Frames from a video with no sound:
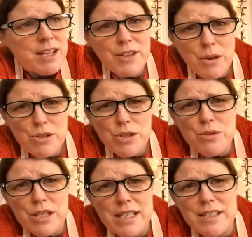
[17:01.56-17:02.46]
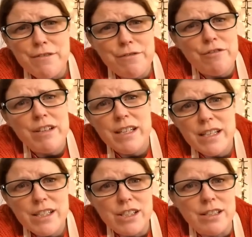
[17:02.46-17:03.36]
those uses in the
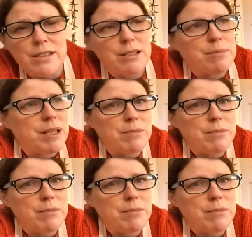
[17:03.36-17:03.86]
fridge and to be